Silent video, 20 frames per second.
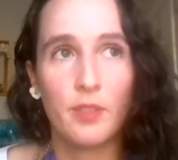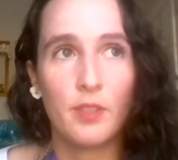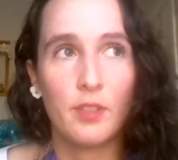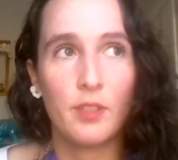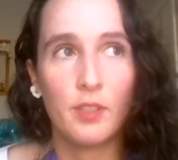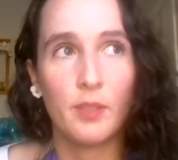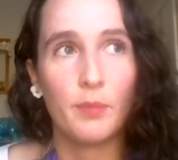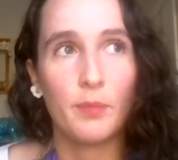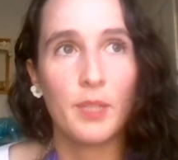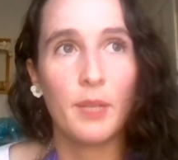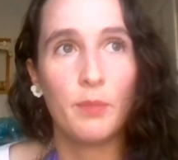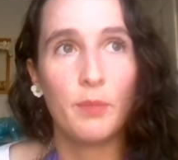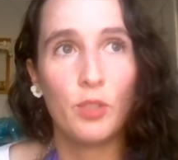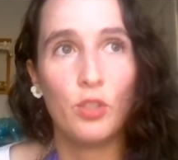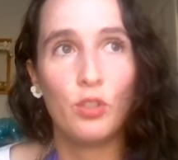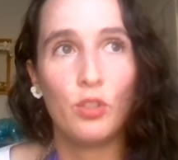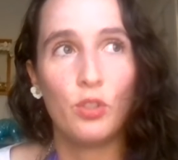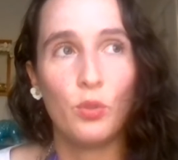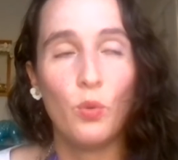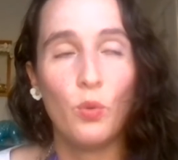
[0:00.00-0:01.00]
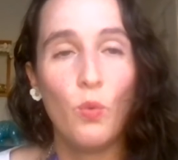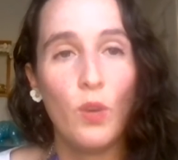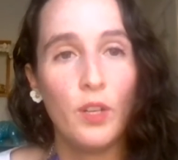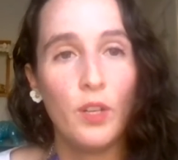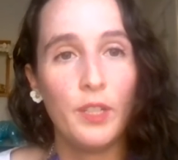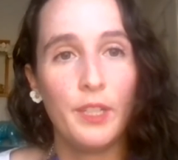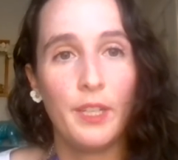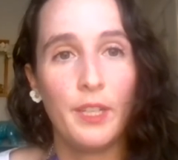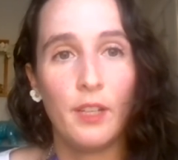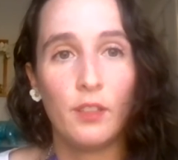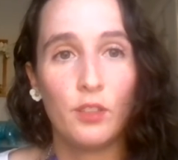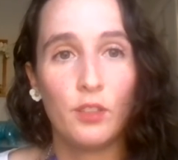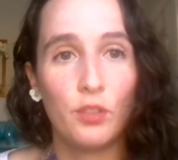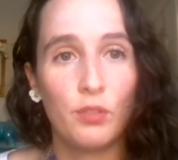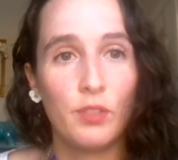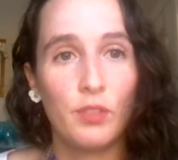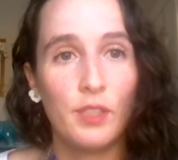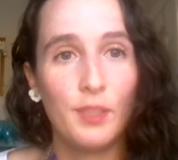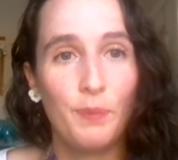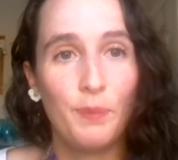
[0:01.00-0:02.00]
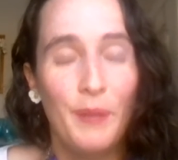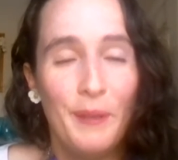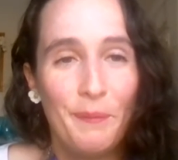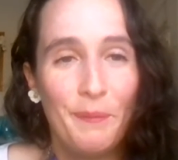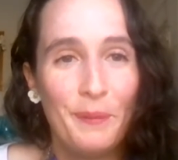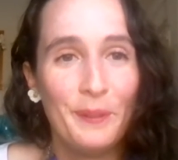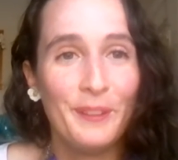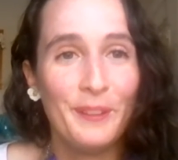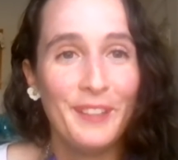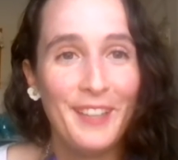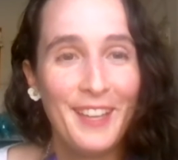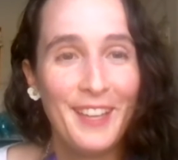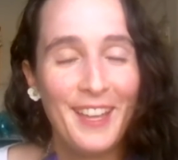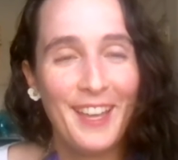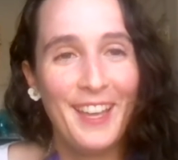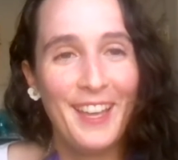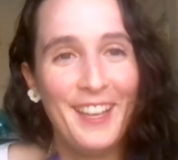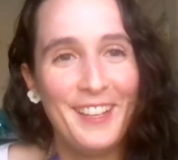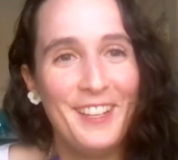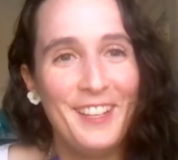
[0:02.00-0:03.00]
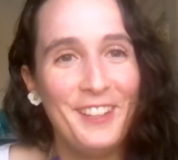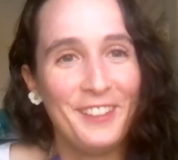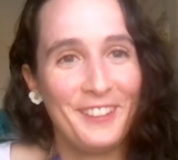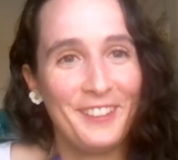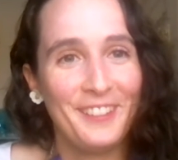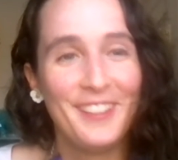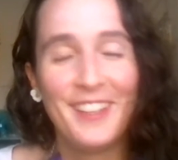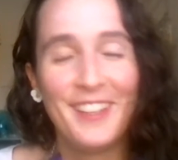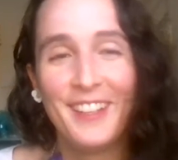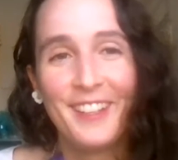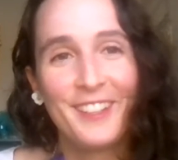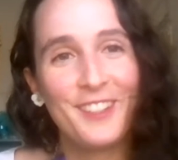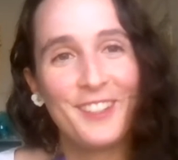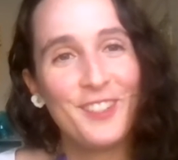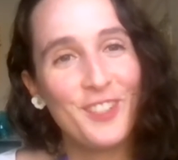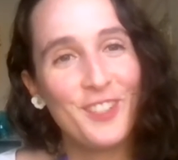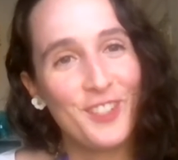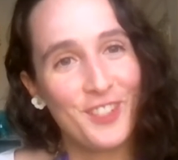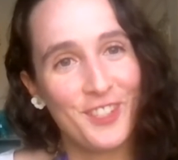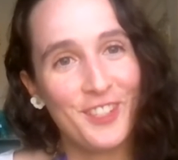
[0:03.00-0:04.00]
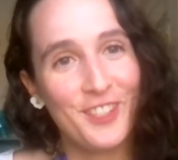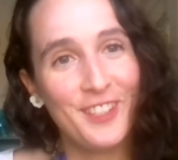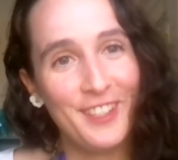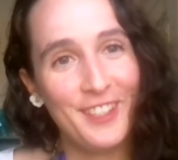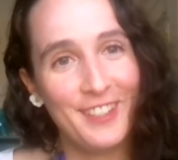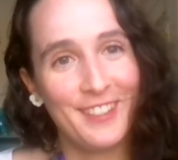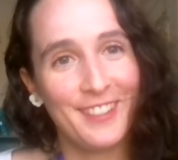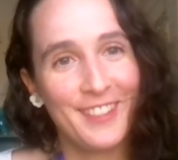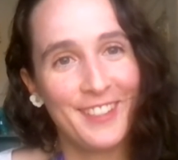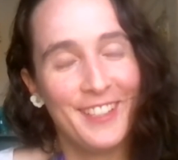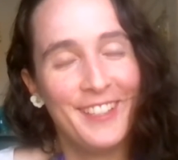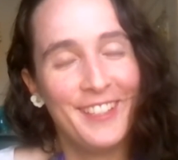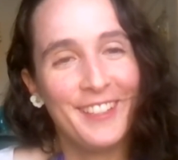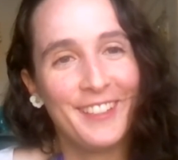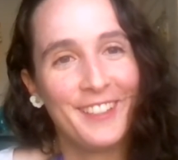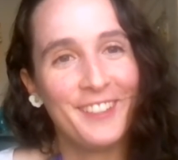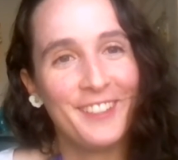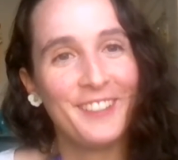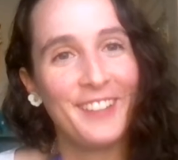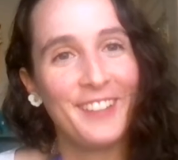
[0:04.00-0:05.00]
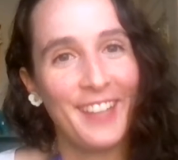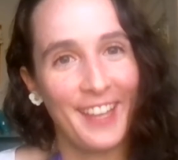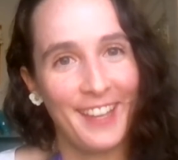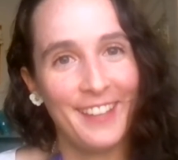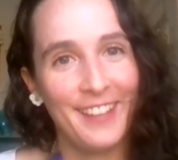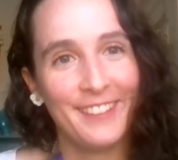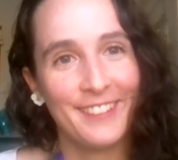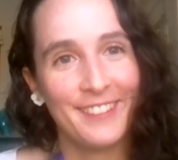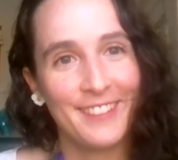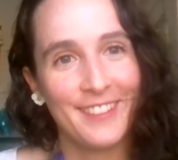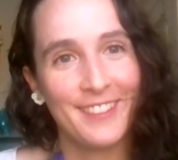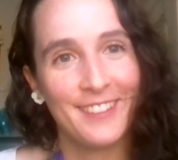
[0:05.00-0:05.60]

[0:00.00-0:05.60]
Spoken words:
sometimes you do want to yell to these people, and you shouldn't, and you can't.